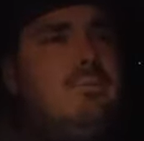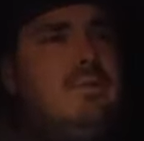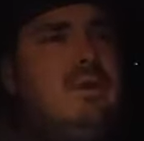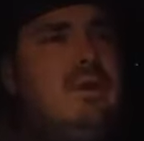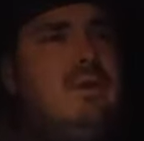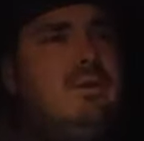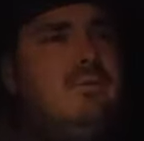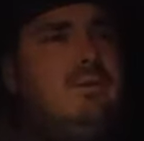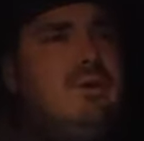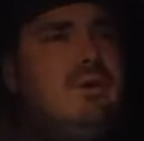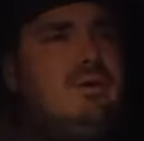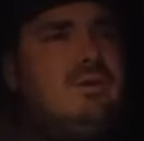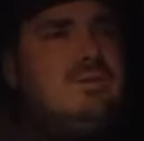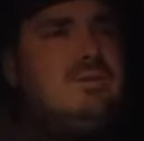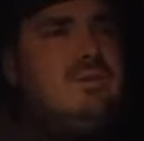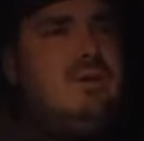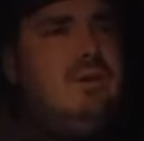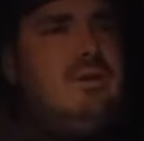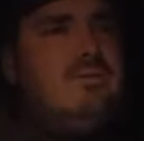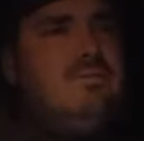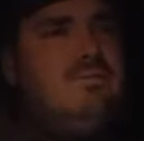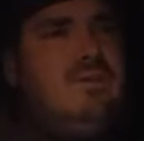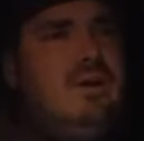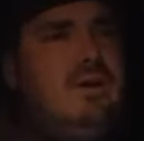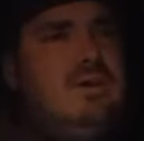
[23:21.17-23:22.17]
Anyway, so
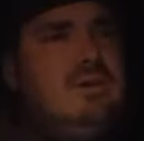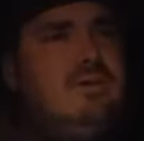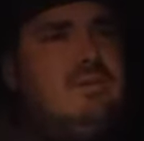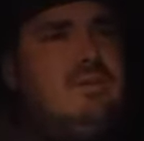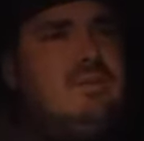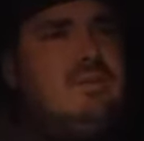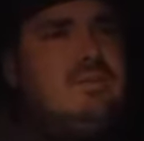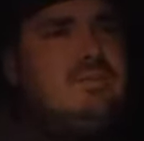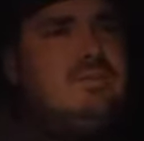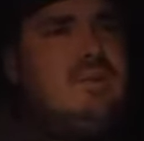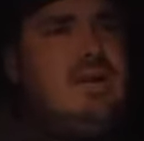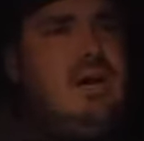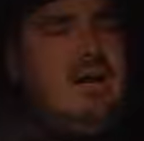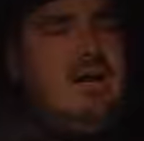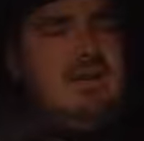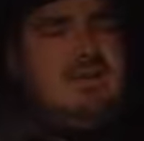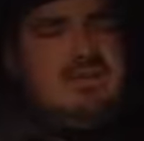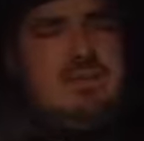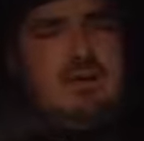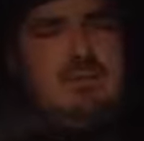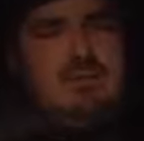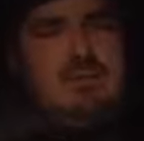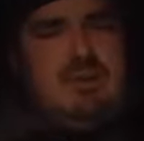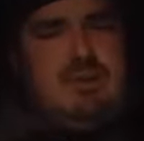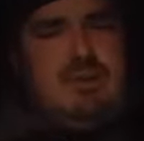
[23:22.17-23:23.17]
I'm following these
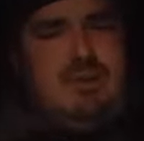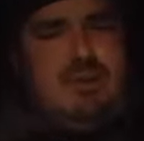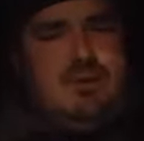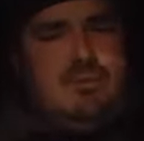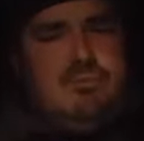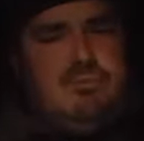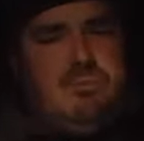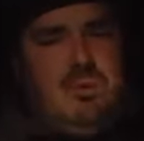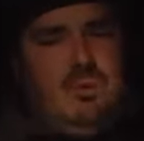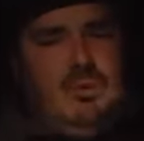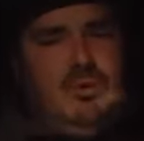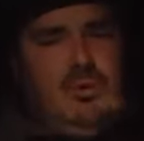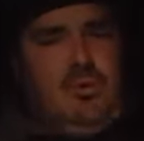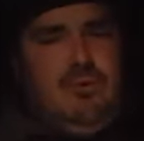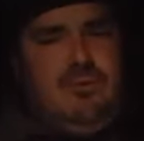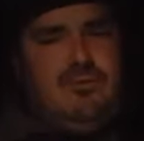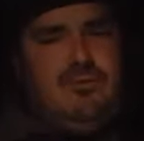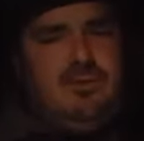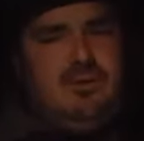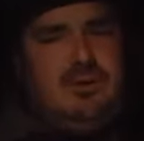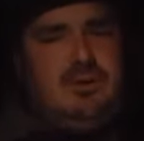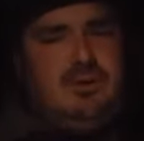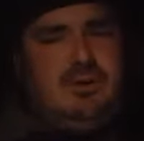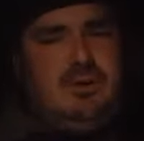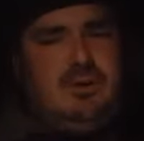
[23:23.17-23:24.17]
guys. I'm in Port
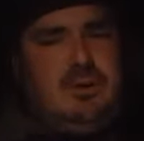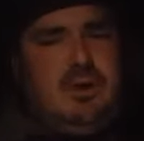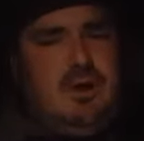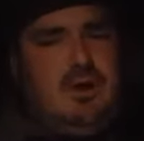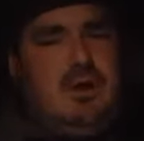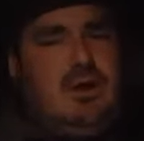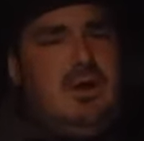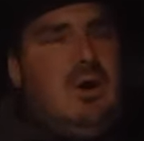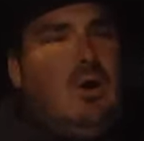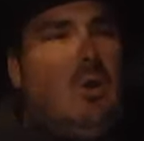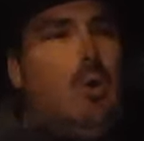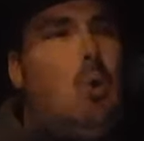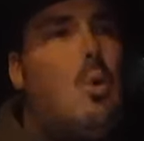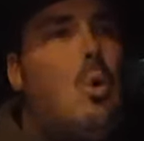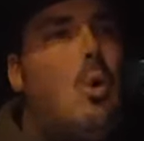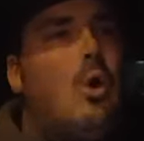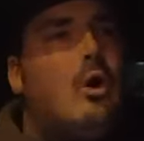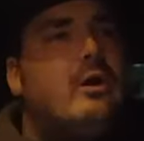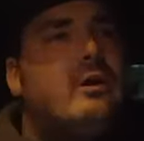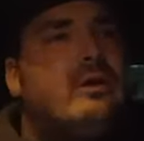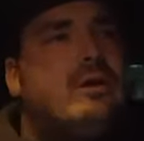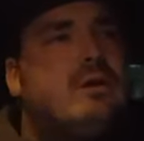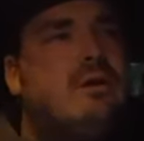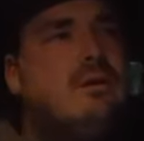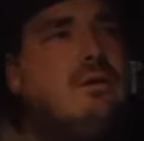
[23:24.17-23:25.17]
Orford,
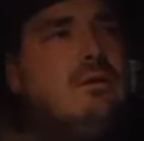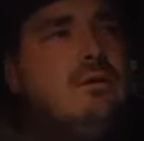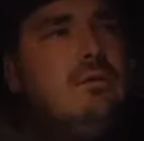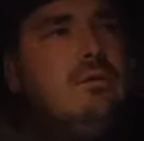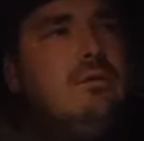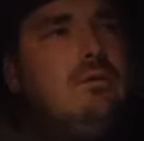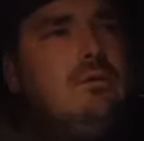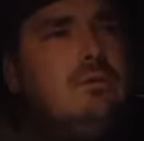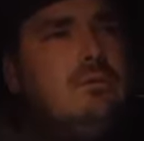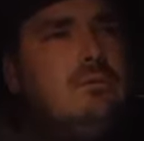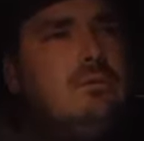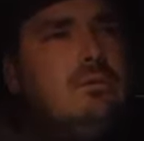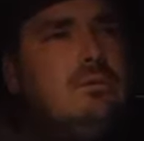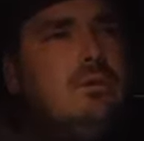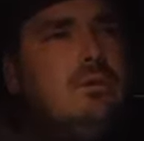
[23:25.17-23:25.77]
Oregon,